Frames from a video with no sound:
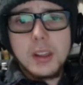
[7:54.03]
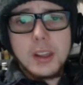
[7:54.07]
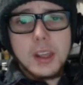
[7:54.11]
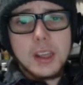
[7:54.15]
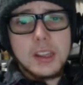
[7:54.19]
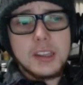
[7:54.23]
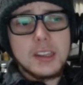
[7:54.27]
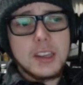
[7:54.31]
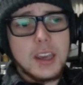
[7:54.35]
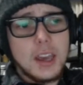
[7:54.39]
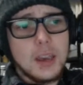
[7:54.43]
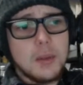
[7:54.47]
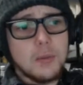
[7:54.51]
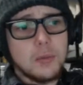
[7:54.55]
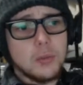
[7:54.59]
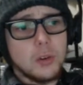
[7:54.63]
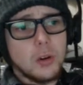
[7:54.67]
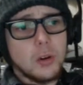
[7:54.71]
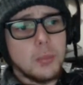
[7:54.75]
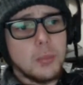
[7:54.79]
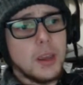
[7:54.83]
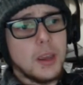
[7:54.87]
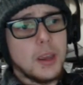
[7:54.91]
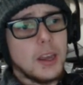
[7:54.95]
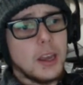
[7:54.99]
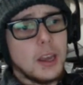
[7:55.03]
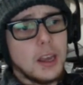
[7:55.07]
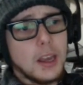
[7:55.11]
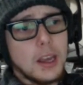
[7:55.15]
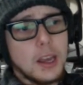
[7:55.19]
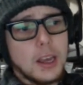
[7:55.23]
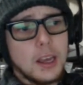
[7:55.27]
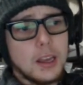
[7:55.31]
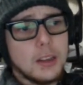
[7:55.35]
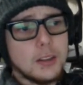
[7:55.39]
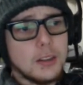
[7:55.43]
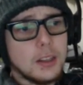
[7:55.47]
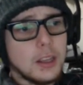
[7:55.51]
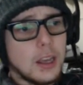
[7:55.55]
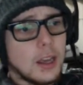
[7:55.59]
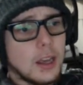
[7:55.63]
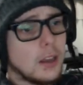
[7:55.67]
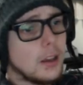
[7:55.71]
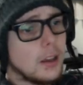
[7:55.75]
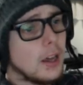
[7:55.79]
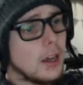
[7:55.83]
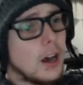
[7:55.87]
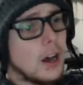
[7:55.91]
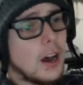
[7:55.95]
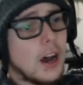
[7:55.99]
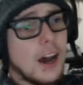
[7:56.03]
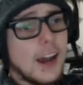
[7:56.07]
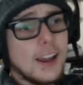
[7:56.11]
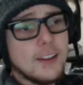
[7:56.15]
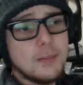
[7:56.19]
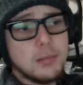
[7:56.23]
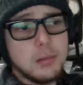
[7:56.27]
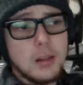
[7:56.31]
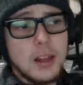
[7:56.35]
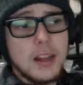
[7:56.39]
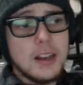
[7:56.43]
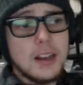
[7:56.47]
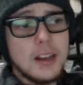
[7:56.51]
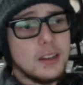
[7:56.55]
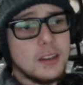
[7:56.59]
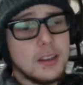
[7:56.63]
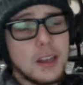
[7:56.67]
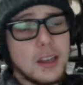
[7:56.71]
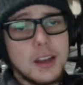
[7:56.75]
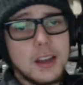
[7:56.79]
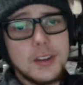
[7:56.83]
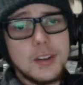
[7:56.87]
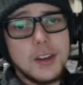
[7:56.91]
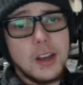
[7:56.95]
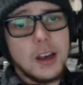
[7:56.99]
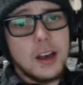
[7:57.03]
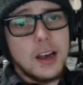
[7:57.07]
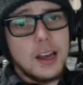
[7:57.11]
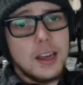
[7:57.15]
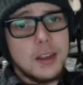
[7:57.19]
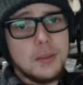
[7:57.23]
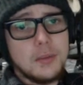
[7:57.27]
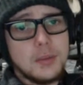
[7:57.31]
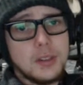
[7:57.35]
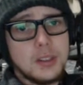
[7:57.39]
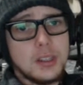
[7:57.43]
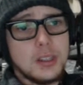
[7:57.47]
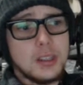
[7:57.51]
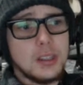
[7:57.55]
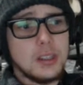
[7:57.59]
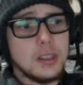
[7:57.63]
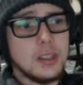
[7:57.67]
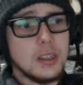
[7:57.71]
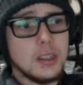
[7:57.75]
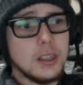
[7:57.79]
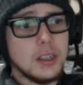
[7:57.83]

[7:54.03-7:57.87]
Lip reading: He came from a hive planet in the Underhives. He